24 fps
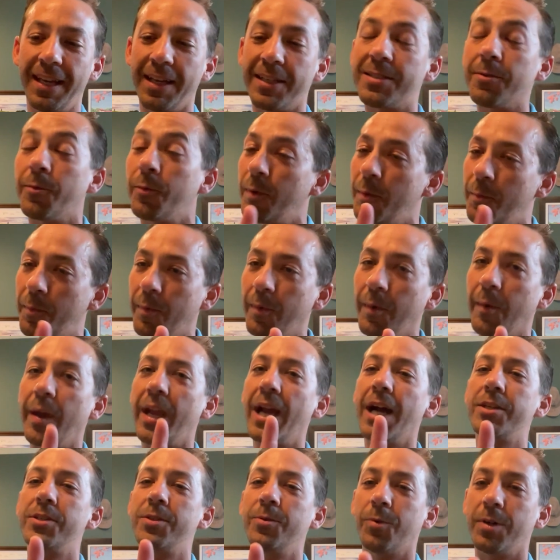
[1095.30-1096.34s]
We
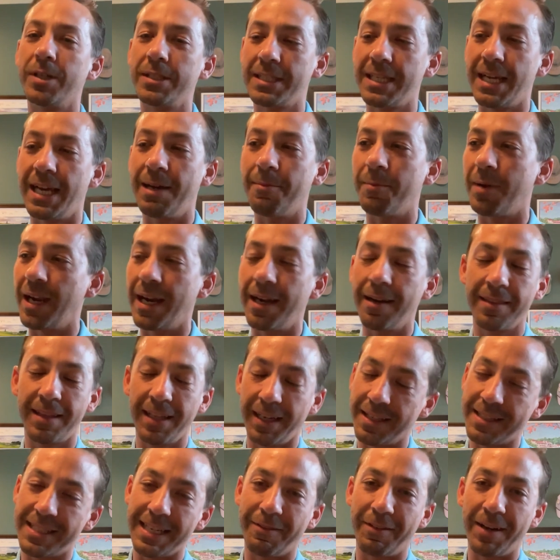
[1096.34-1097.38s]
got you one time, but I don't
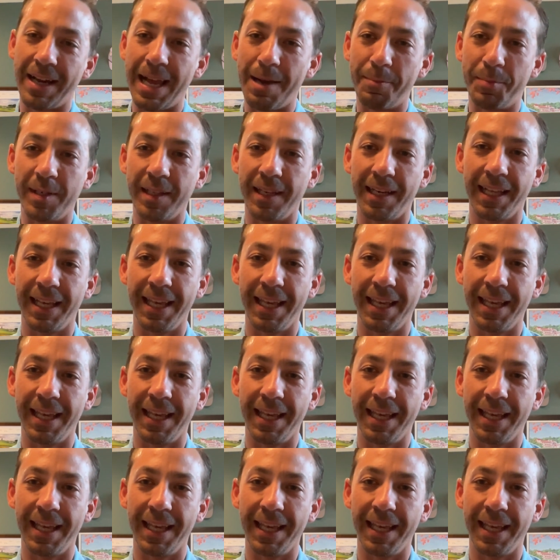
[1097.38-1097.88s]
think it's ever happening